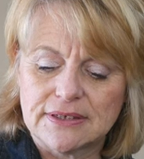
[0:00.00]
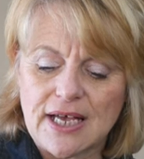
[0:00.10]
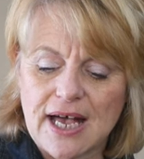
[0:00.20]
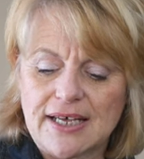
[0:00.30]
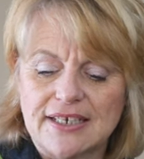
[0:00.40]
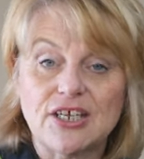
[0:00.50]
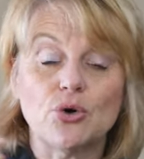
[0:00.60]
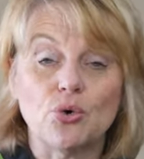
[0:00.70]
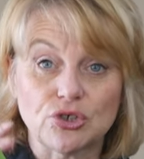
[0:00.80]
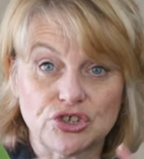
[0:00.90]
And it
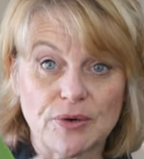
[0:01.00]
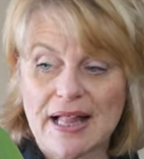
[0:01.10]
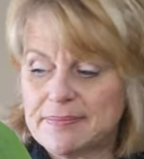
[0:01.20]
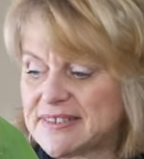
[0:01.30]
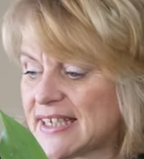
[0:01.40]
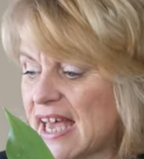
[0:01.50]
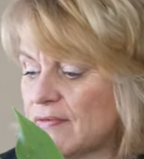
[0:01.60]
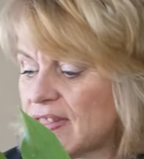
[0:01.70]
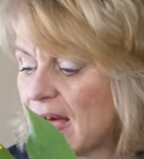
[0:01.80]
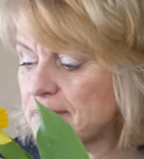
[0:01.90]
also helps to
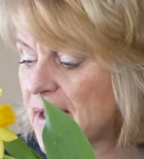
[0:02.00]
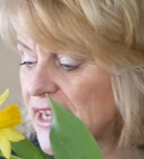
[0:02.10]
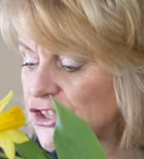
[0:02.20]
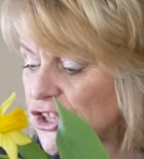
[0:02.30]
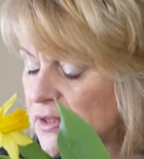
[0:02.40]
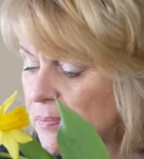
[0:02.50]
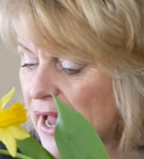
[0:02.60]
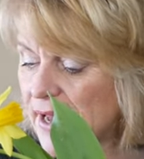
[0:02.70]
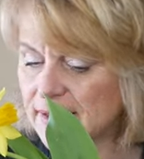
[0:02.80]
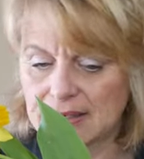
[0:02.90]
cover that mesh at the
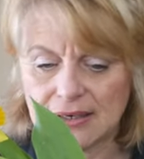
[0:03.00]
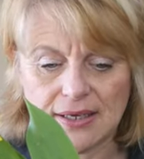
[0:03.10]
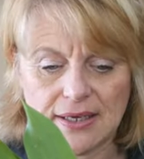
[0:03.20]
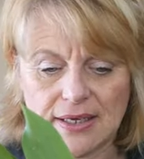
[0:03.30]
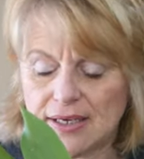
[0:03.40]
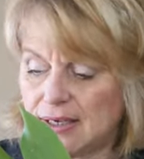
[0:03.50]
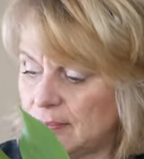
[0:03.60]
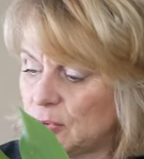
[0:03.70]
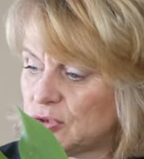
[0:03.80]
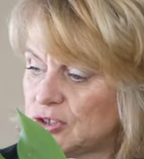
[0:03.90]
back.
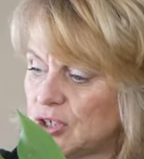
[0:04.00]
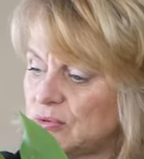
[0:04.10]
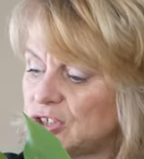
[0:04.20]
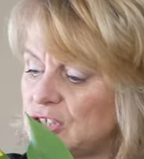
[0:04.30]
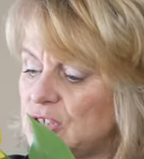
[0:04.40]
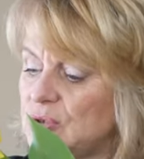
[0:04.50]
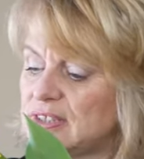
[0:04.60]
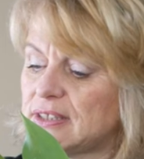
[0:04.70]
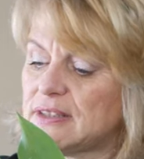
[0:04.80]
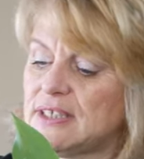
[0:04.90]
I'm also going to
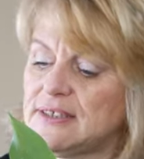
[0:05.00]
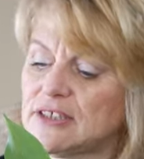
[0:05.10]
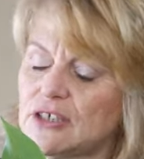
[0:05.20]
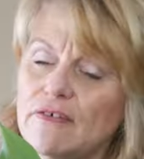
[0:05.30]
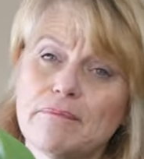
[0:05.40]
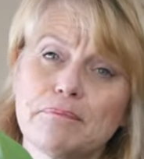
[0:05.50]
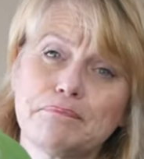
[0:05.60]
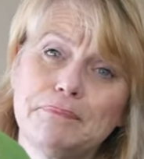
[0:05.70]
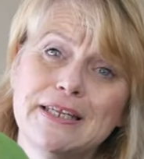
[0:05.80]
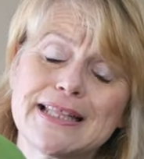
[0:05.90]
use these
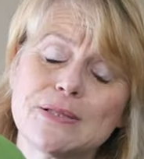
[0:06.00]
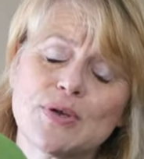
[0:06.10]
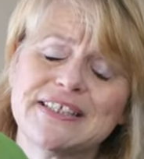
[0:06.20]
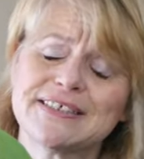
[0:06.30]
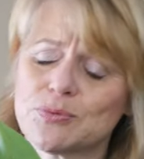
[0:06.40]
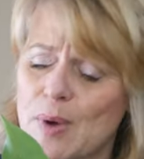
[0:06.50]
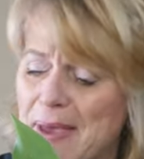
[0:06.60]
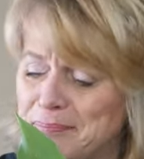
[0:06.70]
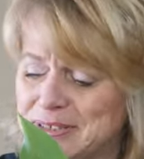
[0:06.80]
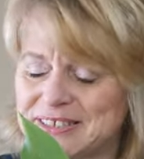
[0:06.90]
little
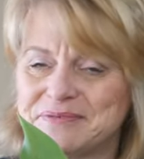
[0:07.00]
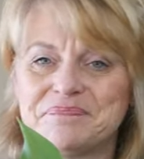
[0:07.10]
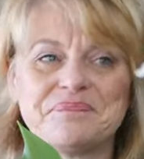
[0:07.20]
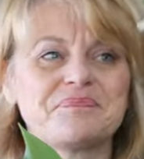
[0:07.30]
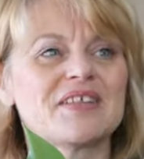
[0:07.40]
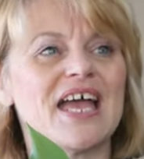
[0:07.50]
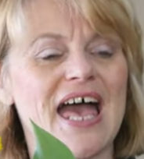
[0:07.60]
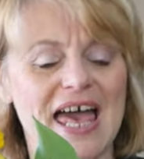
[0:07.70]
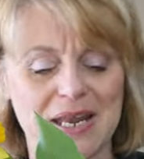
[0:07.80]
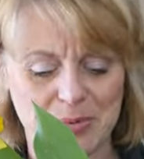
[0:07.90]
windswept
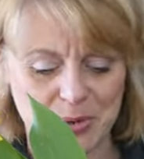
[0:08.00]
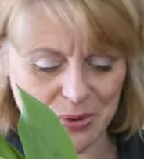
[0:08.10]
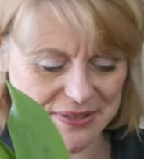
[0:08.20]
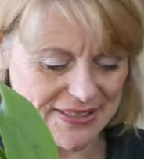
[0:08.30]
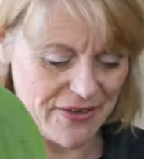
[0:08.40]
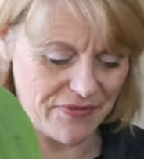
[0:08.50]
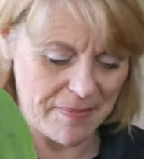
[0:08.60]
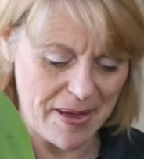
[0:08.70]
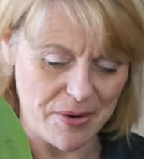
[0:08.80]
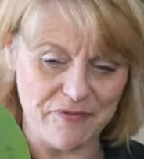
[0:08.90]
hellebores that have
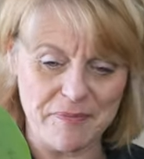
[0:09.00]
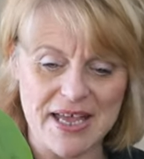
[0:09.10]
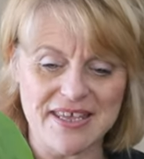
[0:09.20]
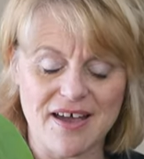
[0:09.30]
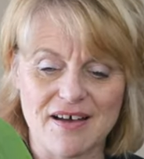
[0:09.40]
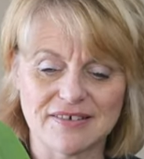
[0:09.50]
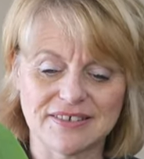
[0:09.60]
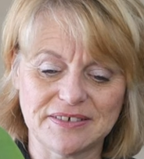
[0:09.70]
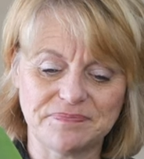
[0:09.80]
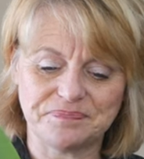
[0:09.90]
come out of my
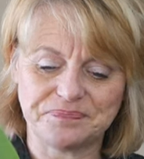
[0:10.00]
garden.